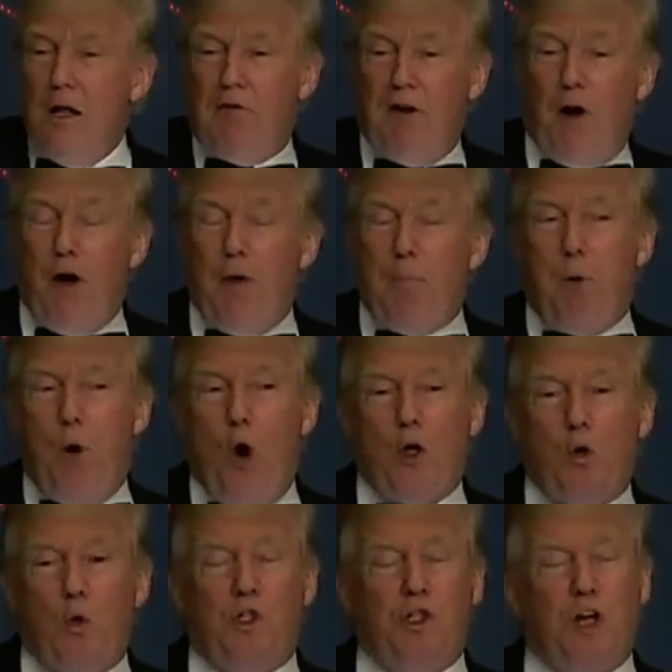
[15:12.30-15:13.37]
Ferry
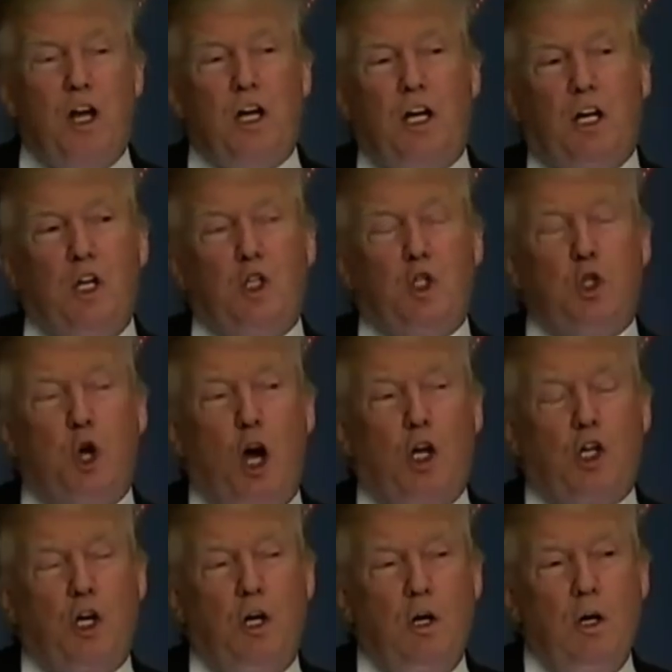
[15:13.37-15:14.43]
Point was under
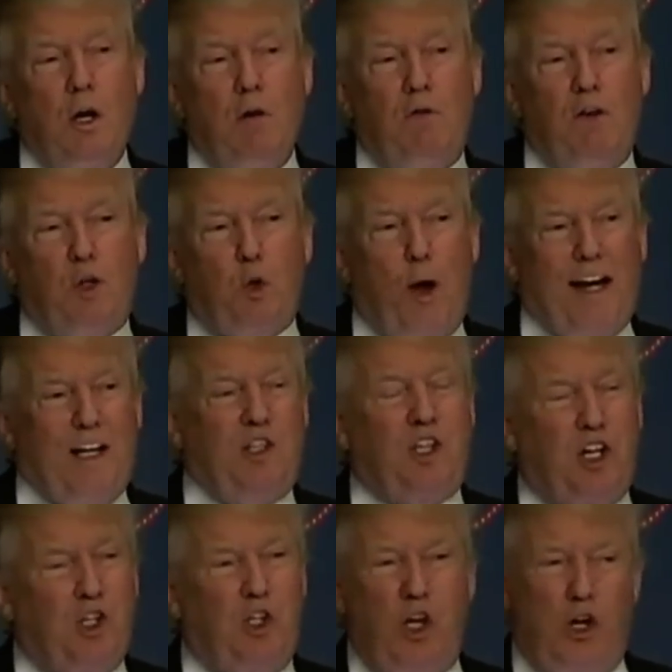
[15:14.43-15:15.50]
construction for
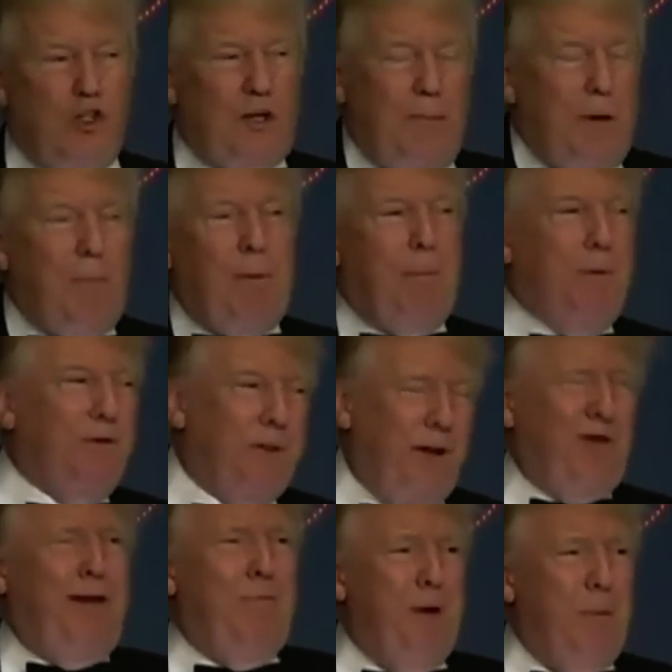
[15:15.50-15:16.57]
26 years. I mean, people
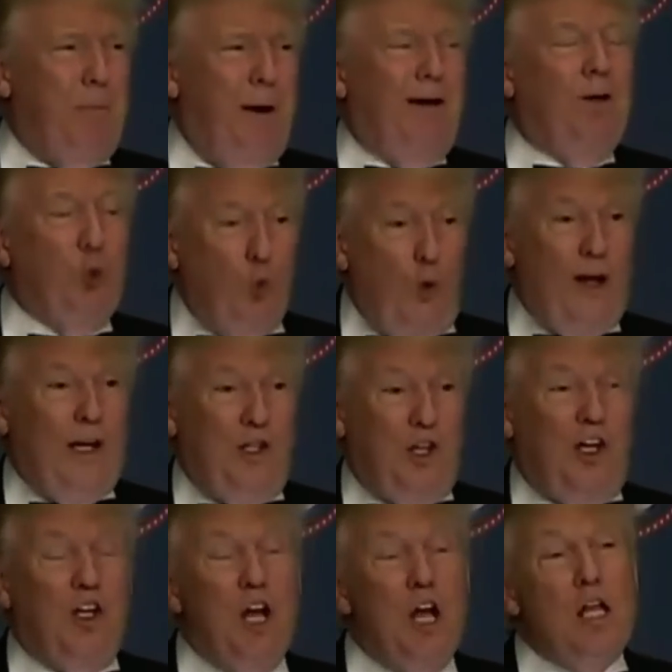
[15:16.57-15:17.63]
say, give me a break.
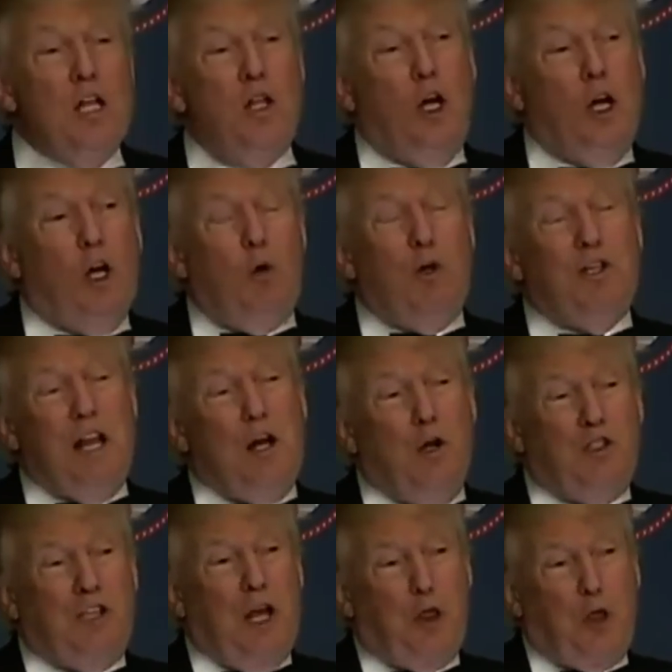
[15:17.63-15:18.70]
26. The only reason I
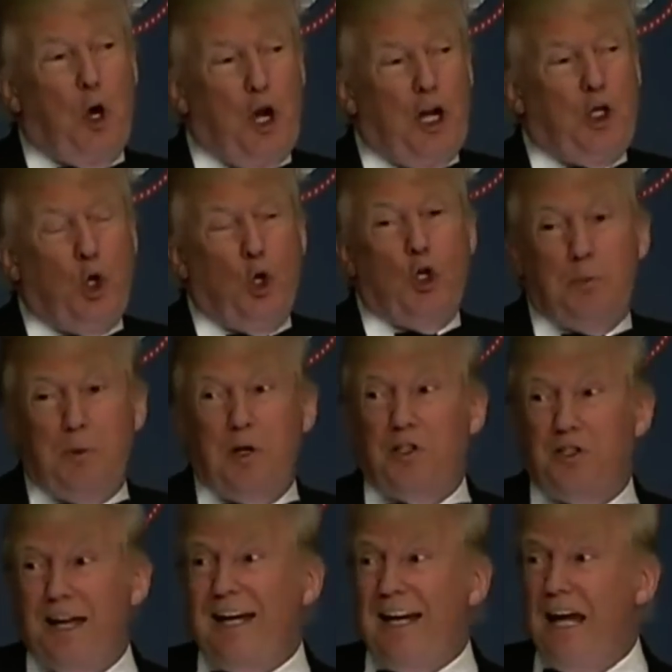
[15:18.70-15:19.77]
don't say 32 is
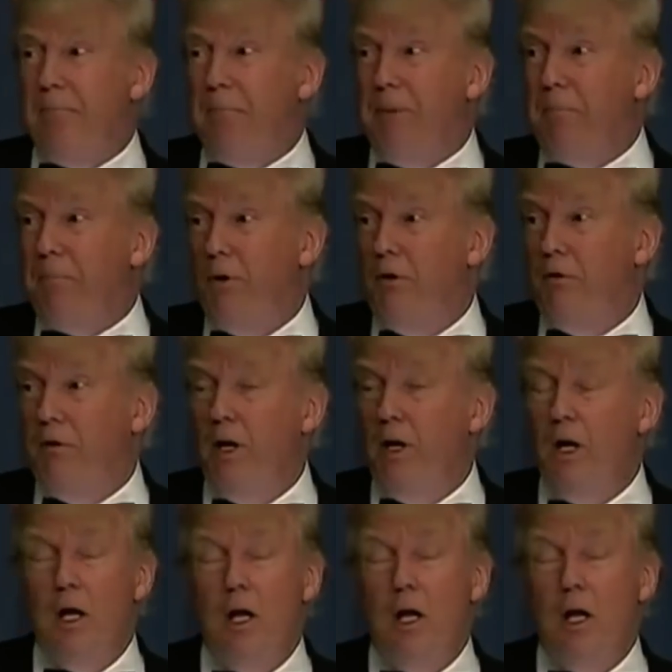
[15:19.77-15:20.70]
because that can't be proven.